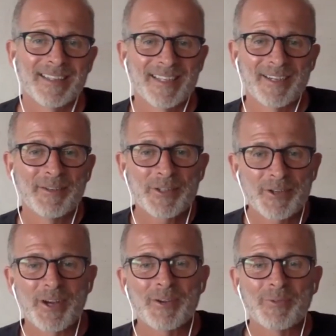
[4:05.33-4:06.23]
So you
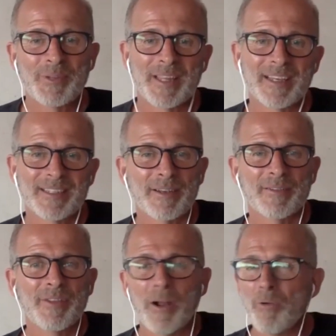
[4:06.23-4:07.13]
struggled with the sort
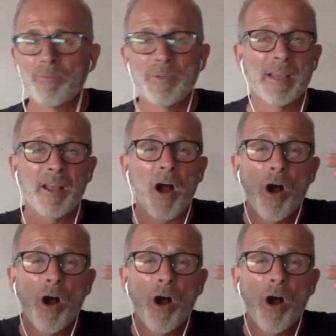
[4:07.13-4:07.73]
of being